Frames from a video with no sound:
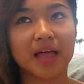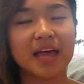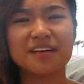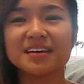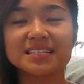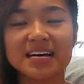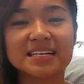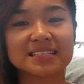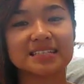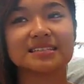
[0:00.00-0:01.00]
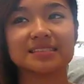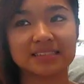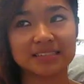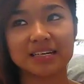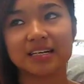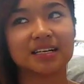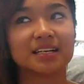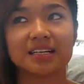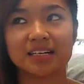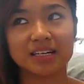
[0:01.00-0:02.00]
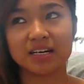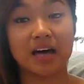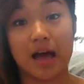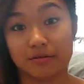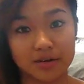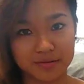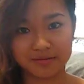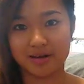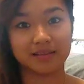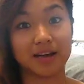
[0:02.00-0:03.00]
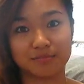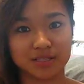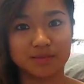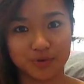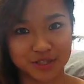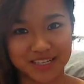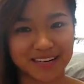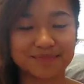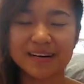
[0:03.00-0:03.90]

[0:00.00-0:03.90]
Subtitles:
And if he does, then I don't know, then I'm just bullshitting.